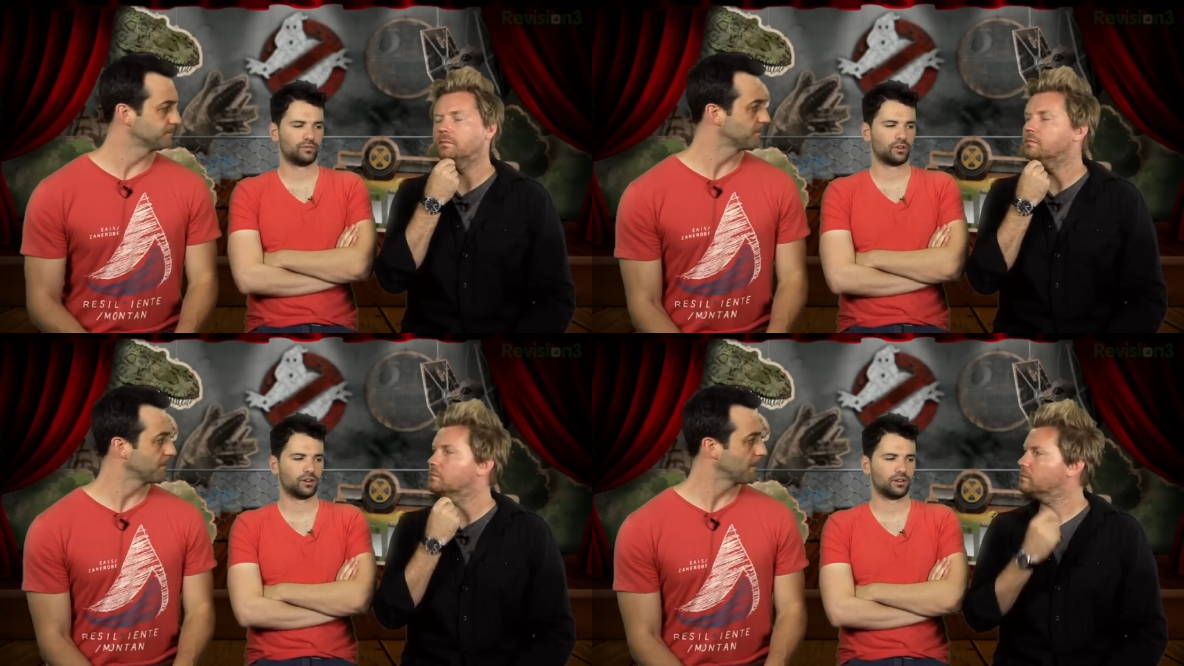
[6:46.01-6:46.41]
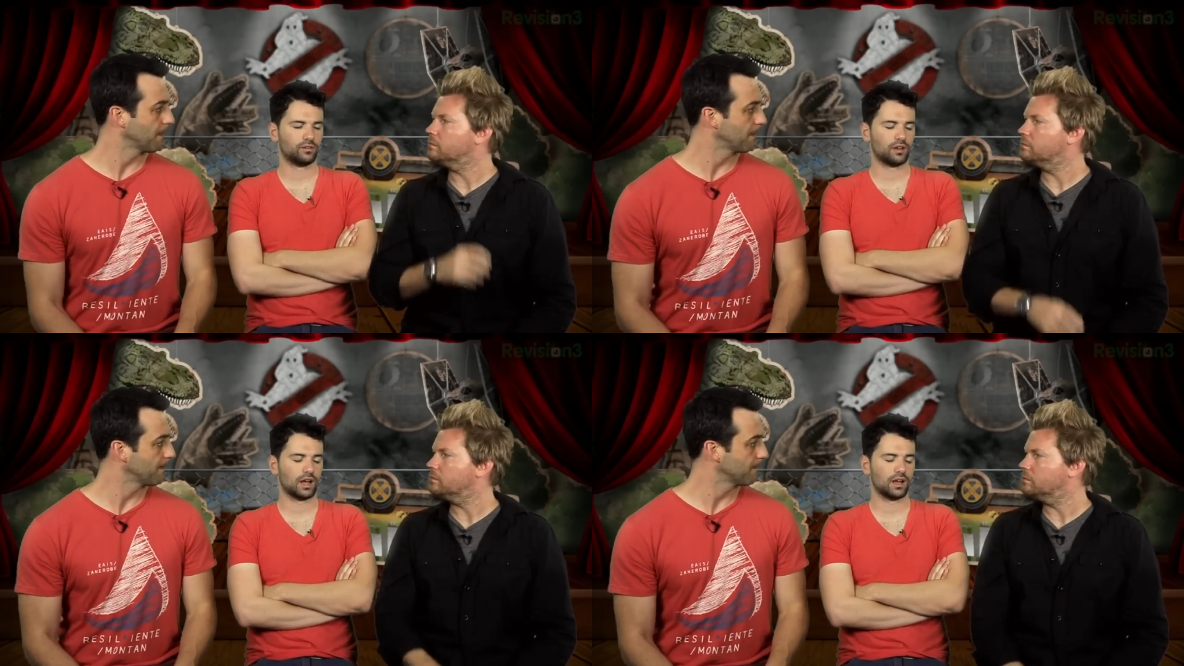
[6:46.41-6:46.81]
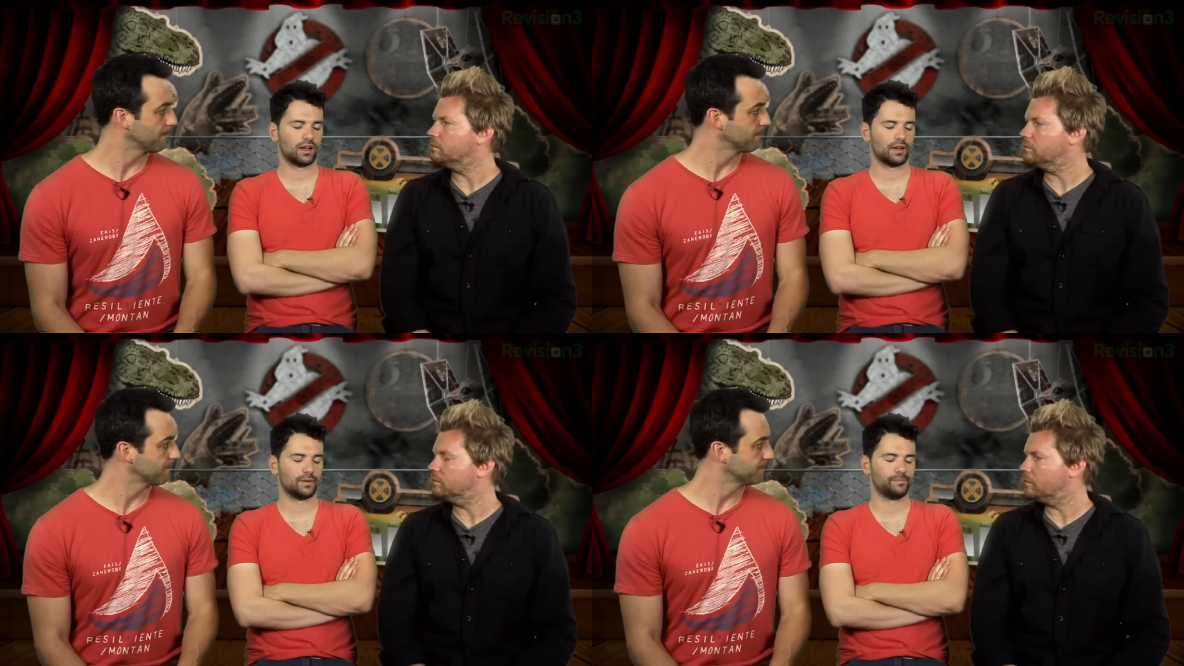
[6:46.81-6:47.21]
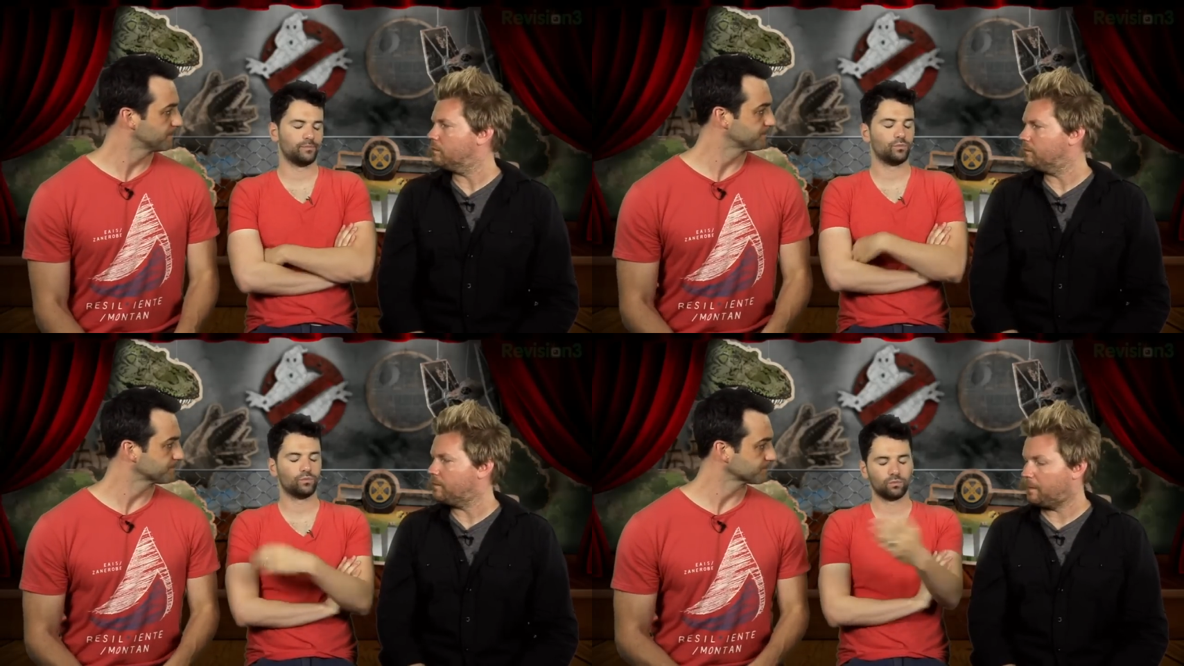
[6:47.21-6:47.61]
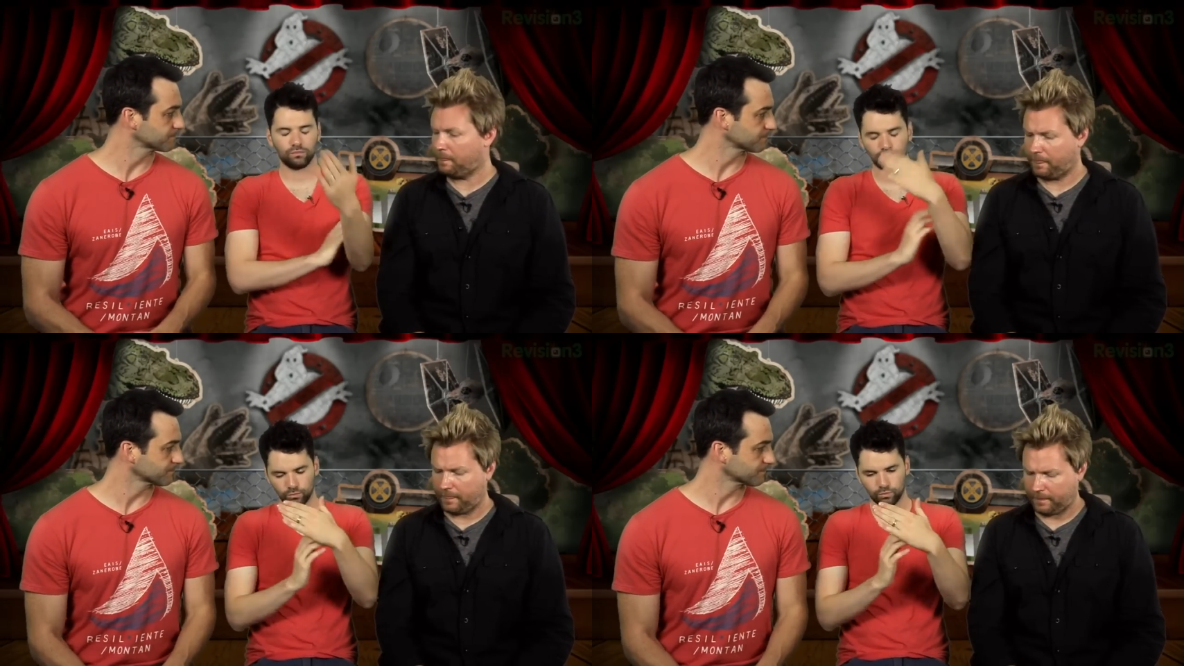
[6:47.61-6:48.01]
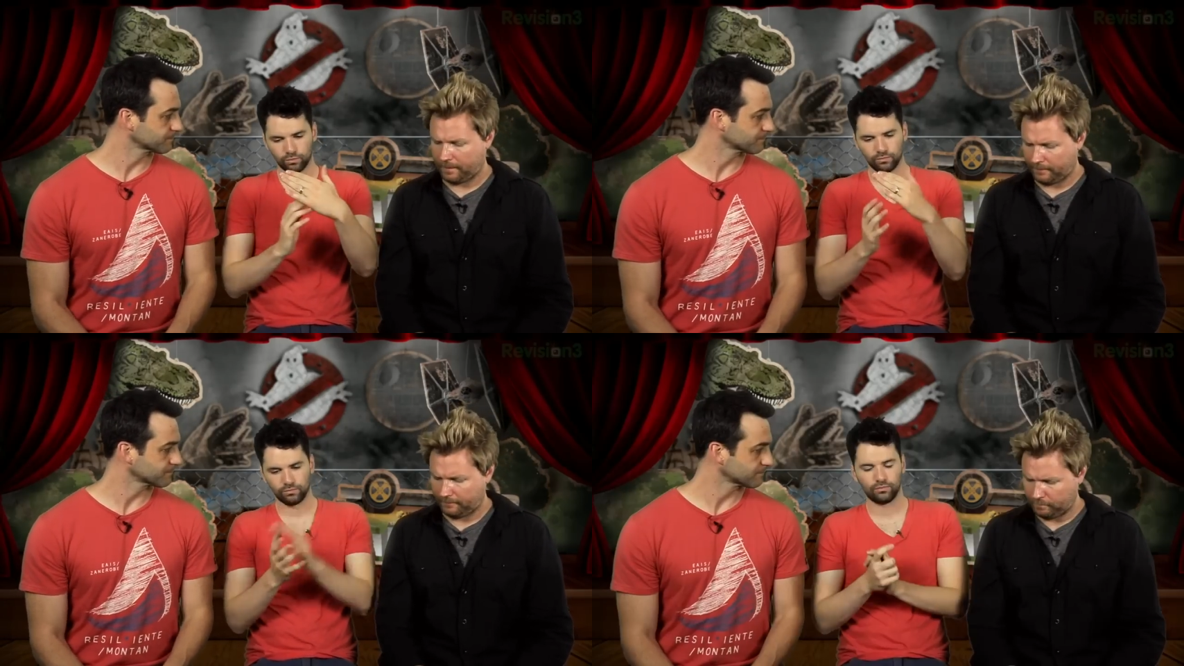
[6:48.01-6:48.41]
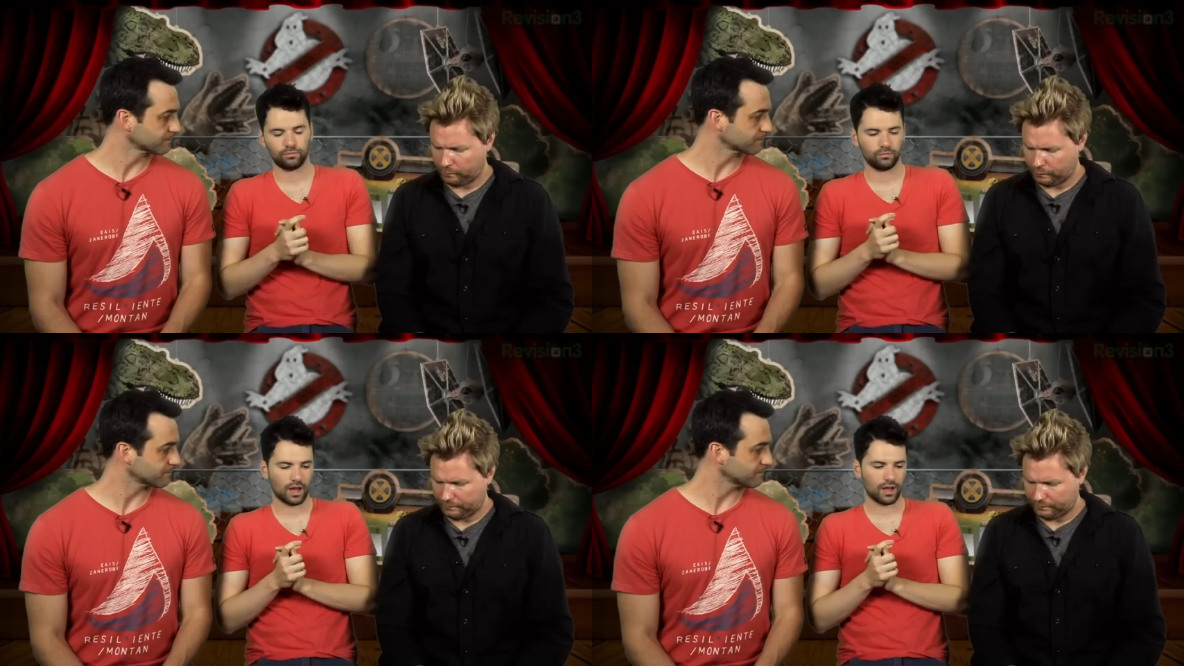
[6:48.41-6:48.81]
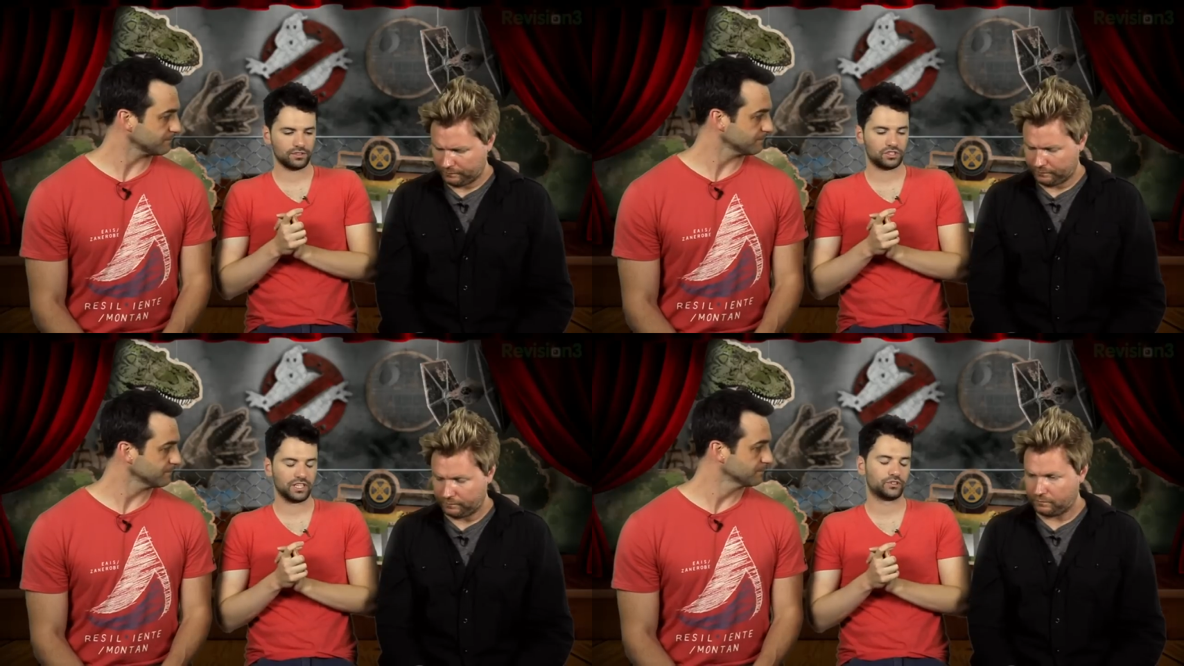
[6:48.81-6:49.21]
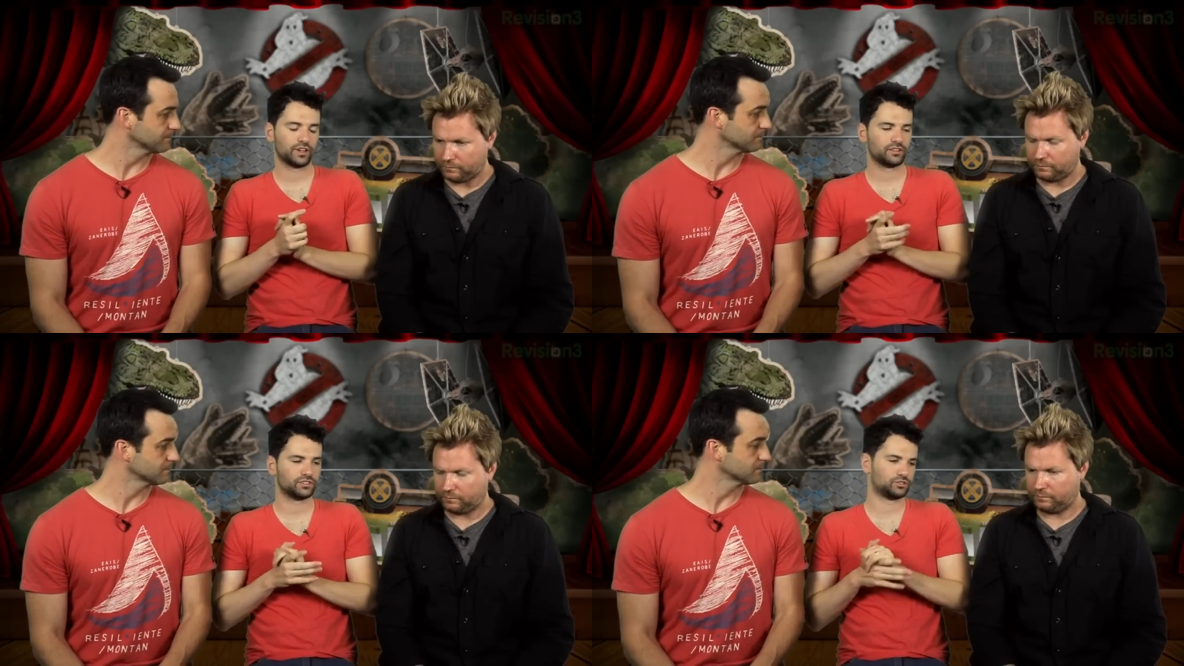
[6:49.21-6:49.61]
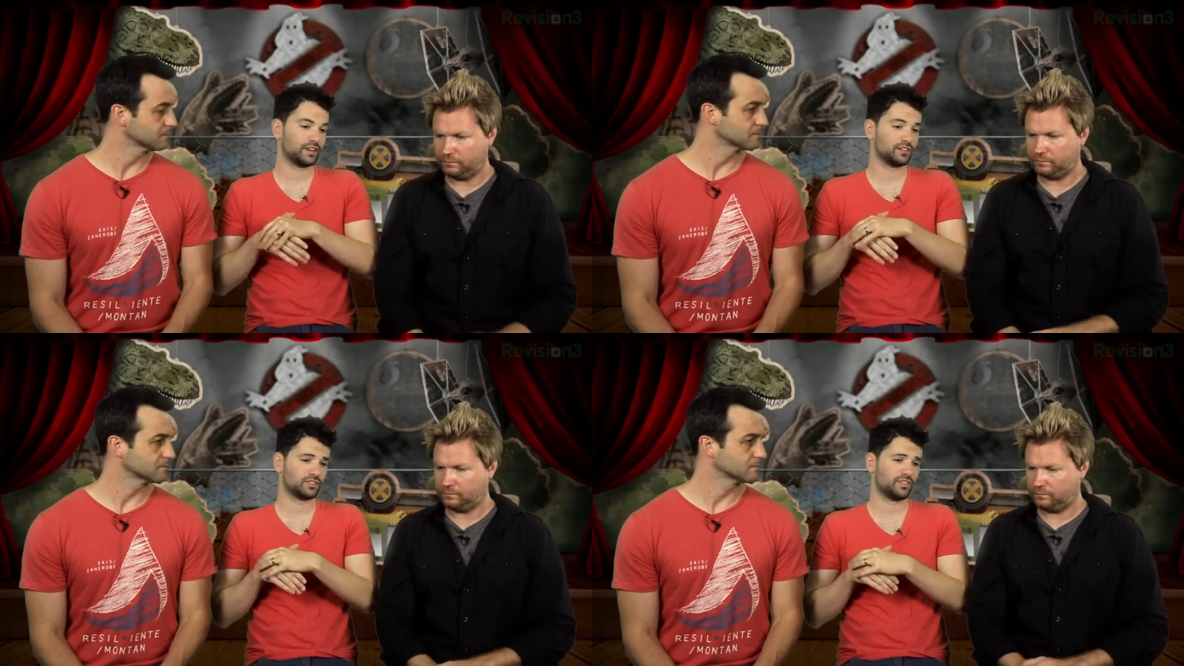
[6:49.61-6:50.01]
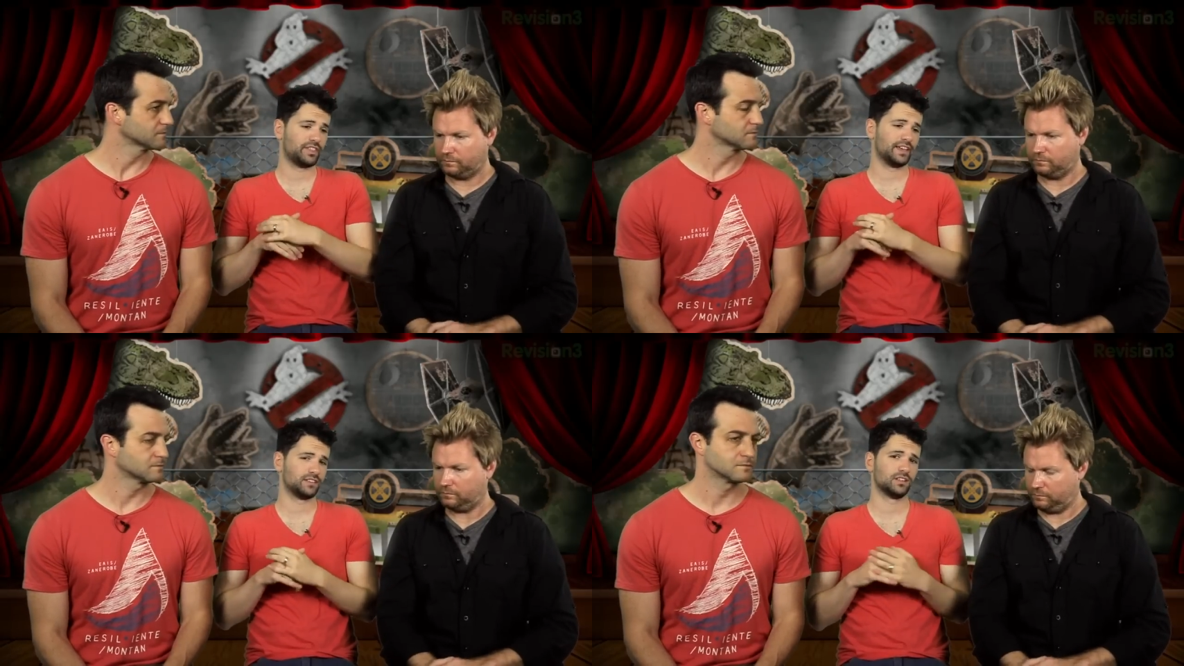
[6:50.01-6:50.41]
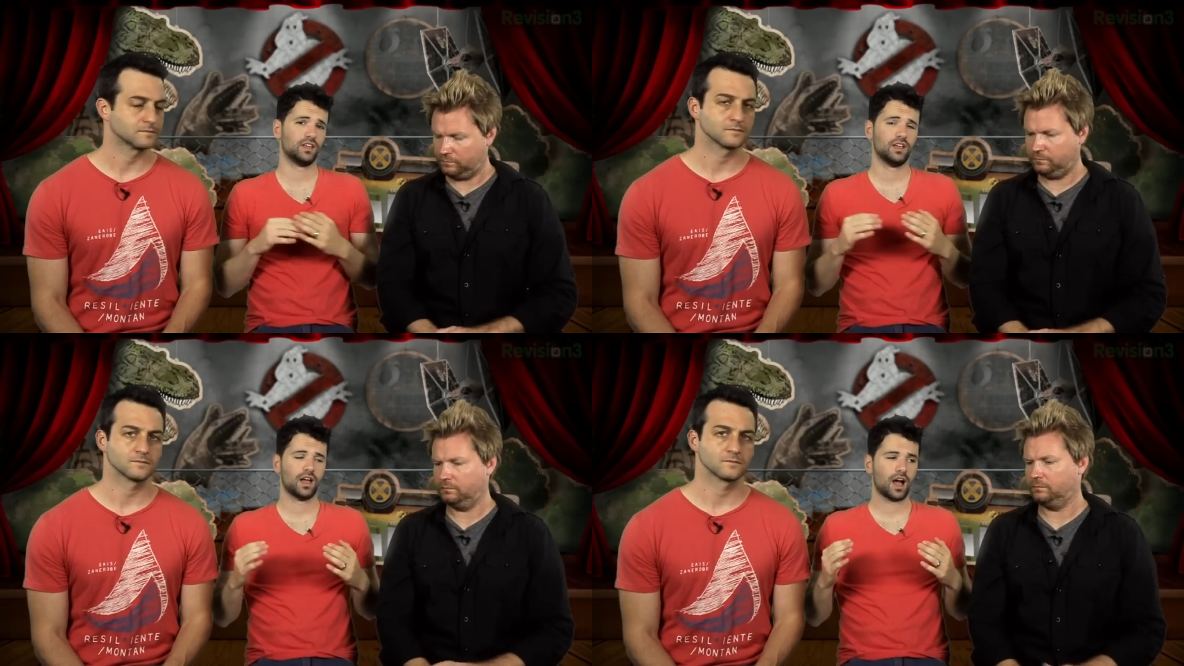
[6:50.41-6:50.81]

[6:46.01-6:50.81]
Speaker 1: before uh, uh, and seeing tra trailers and things mm -hmm.